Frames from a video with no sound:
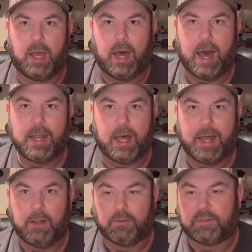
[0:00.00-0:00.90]
I
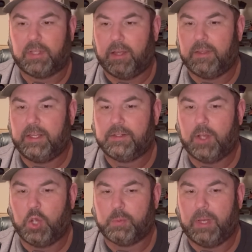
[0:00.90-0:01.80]
don't sell these
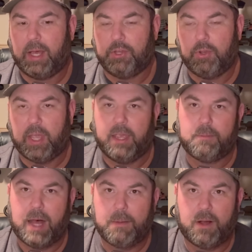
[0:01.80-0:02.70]
scopes, but you can
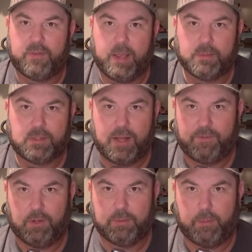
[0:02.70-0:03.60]
buy them off Amazon. I've
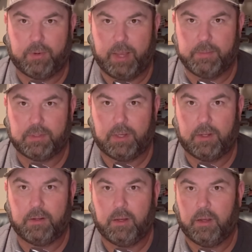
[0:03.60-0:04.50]
looked them up on
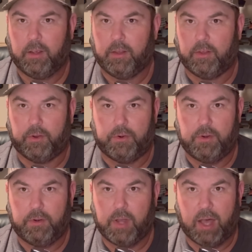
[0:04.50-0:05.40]
Amazon. They're
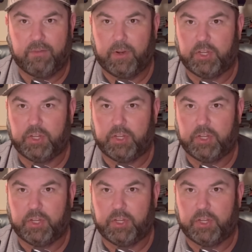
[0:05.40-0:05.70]
not very